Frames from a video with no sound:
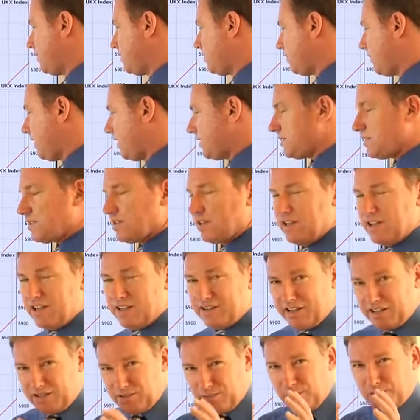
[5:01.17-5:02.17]
thrusts.
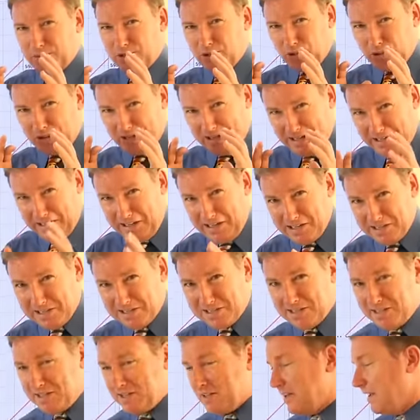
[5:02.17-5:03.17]
That's what we call a
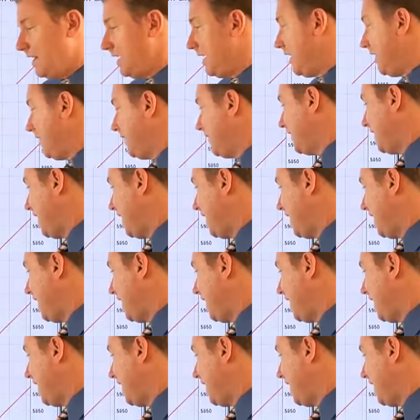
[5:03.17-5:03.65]
cluster, and